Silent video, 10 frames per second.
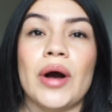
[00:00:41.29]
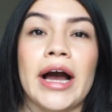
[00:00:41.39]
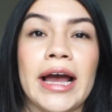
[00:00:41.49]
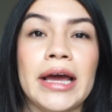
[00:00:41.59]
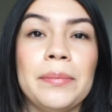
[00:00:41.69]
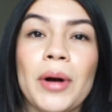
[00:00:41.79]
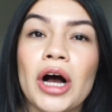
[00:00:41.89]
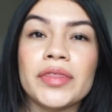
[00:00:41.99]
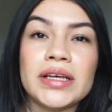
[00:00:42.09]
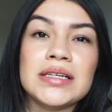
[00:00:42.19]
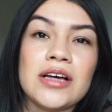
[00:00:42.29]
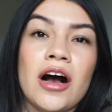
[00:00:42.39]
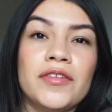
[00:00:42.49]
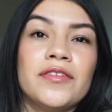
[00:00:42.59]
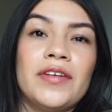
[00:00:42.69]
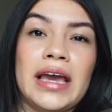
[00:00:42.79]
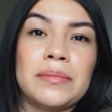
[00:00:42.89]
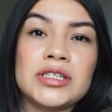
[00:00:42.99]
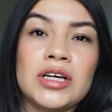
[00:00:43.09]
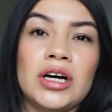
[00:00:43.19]
I had bought this off of
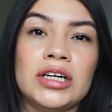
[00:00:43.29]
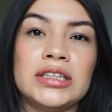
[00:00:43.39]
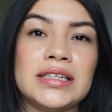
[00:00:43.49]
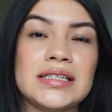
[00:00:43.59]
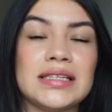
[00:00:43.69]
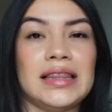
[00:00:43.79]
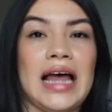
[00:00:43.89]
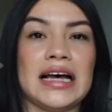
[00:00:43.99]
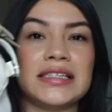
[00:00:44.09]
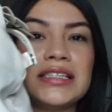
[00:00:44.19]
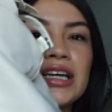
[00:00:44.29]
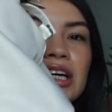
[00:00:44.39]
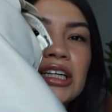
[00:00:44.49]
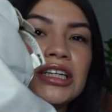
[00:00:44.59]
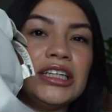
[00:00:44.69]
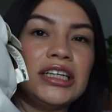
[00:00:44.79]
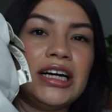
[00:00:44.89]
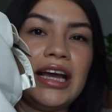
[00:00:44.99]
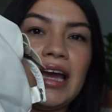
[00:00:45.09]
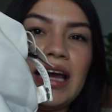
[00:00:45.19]
Amazon last
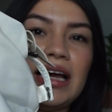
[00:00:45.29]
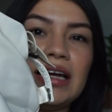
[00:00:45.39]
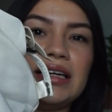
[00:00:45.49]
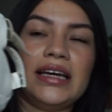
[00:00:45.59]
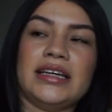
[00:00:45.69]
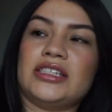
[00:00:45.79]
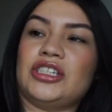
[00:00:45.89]
year and it's